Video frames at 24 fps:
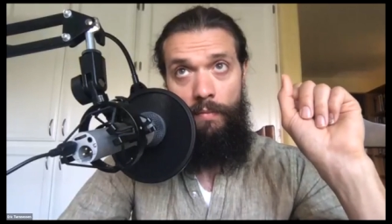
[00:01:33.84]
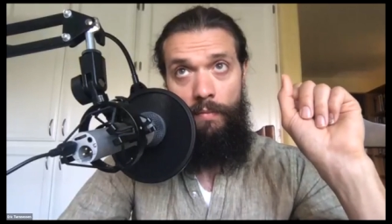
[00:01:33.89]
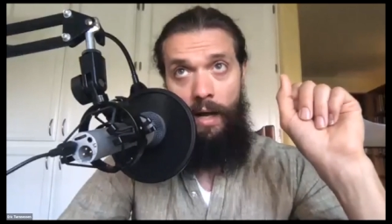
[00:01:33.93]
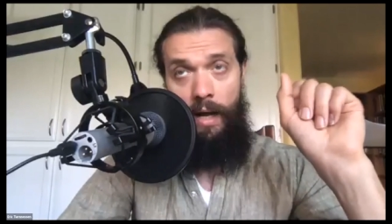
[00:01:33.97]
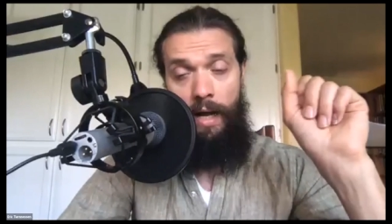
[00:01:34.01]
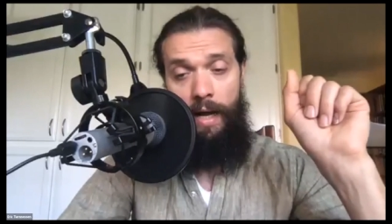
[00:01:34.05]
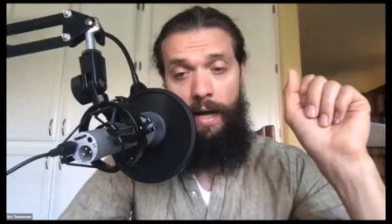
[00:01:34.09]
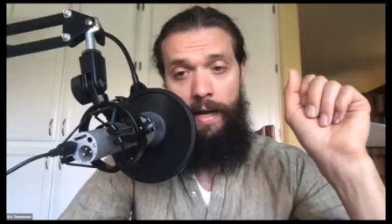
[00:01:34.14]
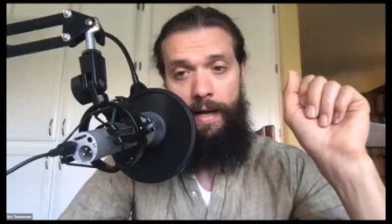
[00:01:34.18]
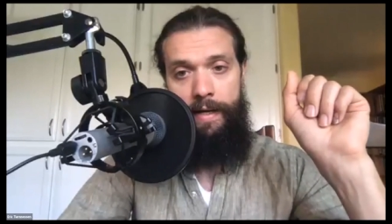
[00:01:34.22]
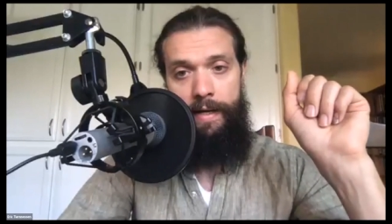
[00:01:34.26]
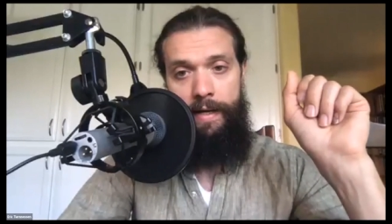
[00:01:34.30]

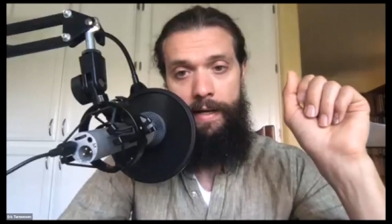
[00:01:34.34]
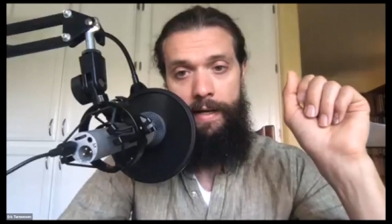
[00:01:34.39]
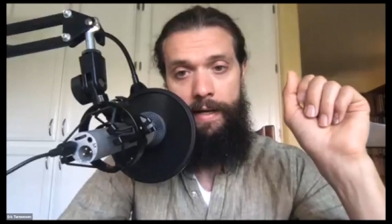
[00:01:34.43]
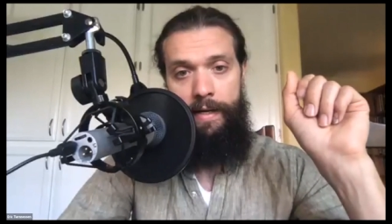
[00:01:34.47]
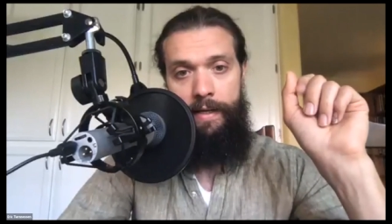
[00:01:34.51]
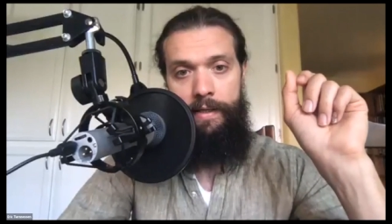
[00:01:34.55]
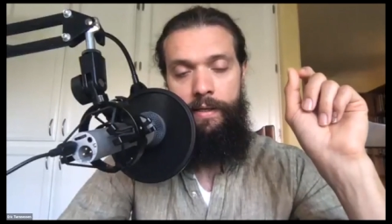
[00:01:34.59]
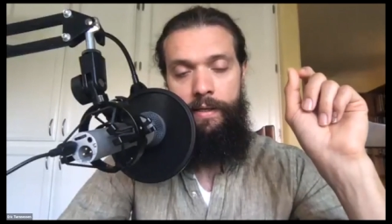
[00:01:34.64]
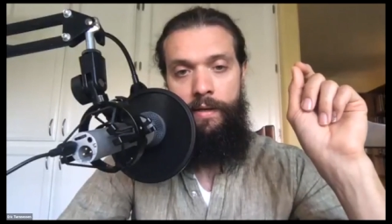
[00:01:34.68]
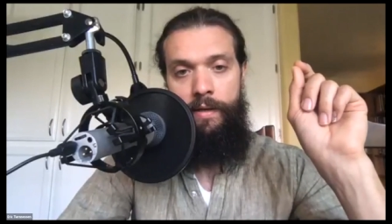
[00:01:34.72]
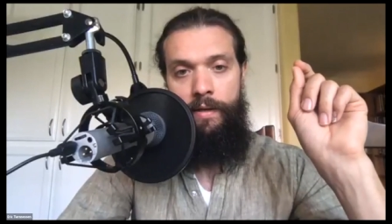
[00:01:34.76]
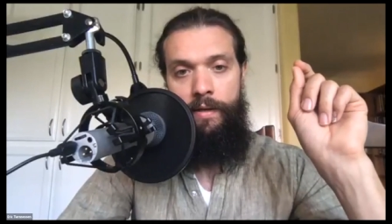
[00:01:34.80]

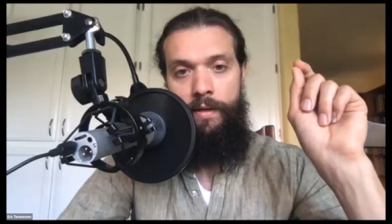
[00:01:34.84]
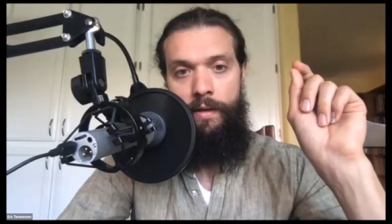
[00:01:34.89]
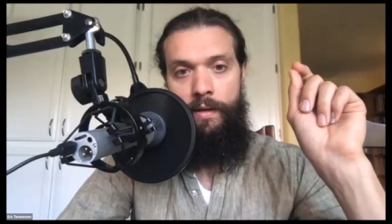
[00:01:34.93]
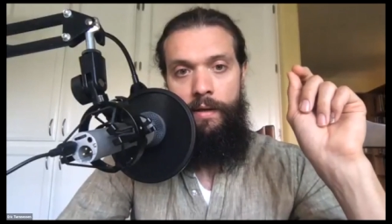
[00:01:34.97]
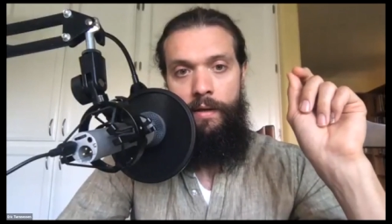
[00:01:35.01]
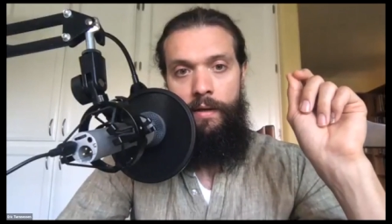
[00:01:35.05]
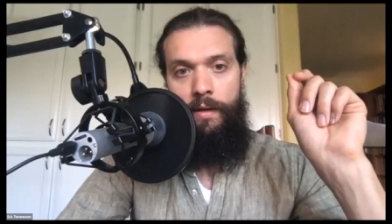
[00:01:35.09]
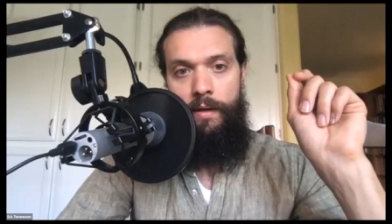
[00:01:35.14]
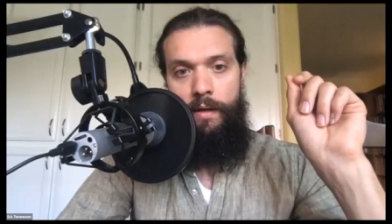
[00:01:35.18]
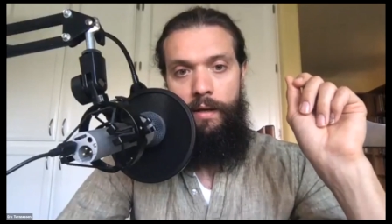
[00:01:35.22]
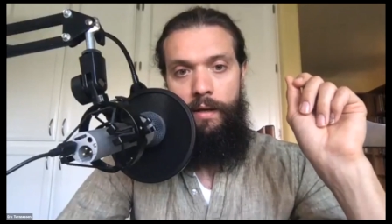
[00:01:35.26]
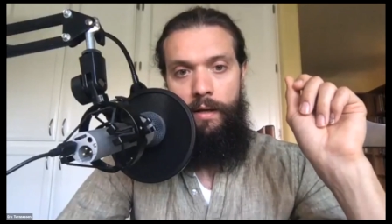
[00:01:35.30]
I
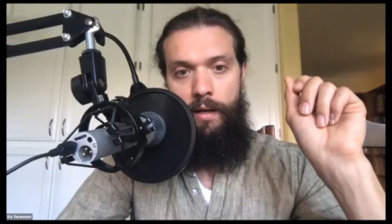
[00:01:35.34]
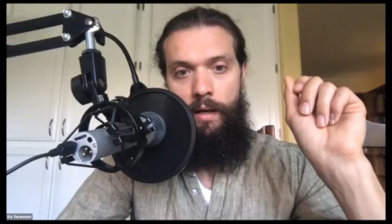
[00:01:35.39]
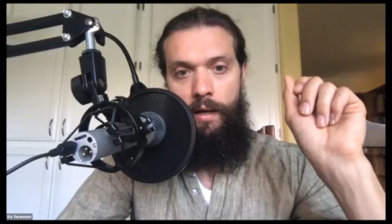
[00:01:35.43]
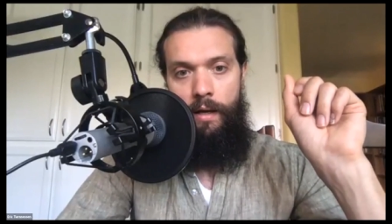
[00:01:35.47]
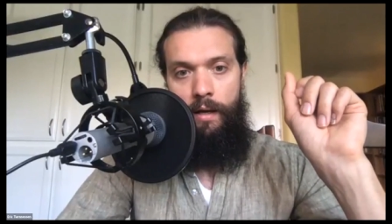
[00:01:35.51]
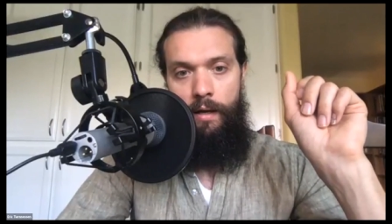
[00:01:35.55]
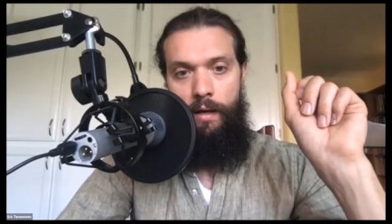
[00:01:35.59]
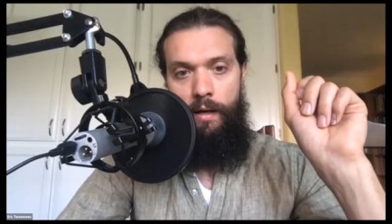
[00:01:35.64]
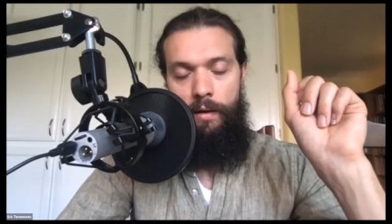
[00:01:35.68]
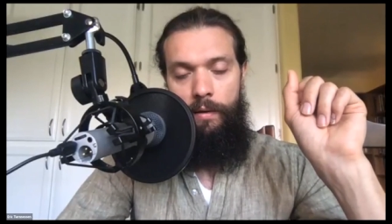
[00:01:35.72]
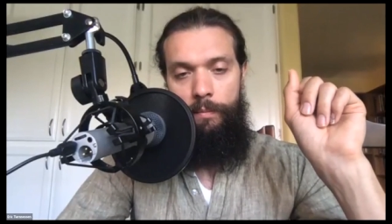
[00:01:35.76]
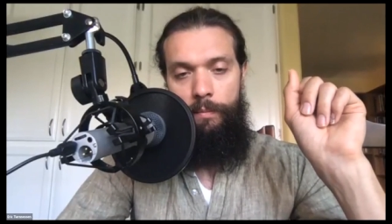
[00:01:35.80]

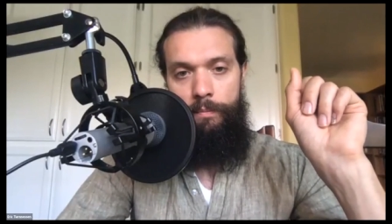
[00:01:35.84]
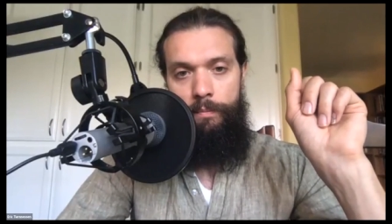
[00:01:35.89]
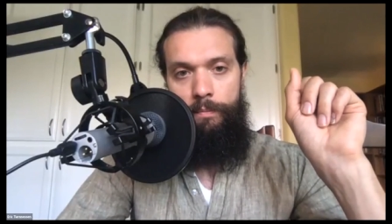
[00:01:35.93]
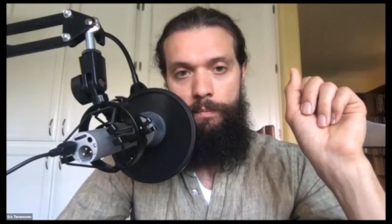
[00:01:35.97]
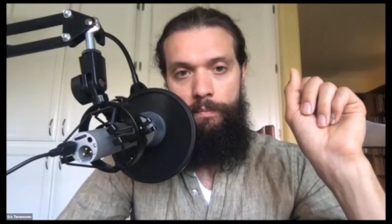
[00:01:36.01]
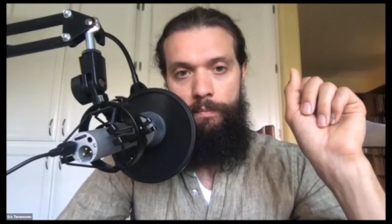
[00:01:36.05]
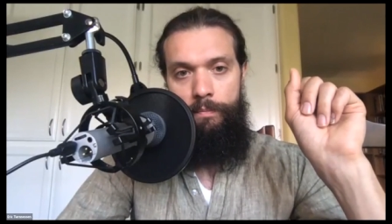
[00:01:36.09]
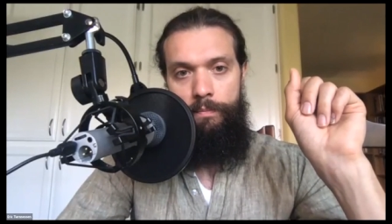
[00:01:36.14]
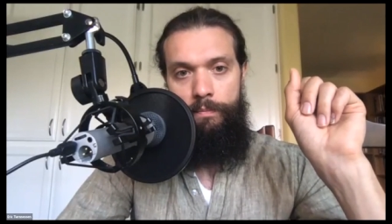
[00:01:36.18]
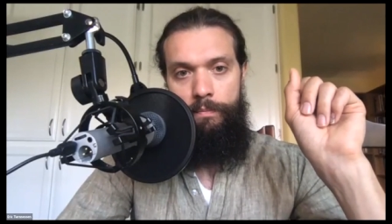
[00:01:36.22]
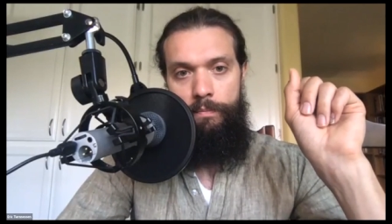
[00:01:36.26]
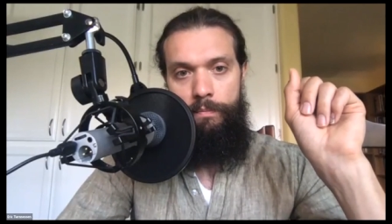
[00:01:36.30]

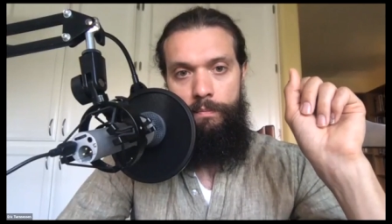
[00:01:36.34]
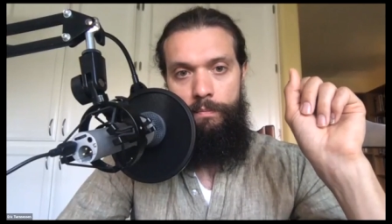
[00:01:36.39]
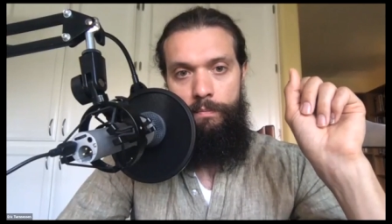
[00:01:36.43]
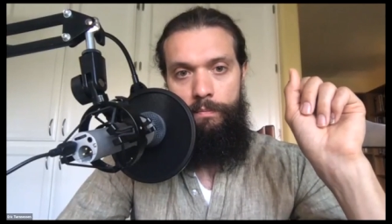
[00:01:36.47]
um,